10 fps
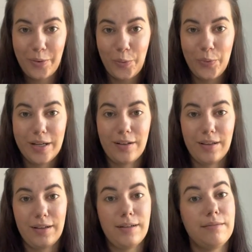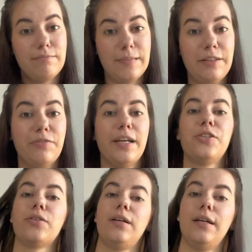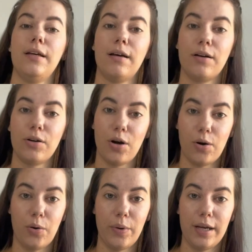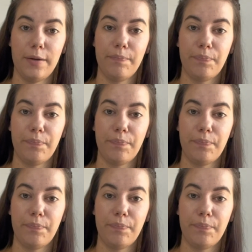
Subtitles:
will eventually go away.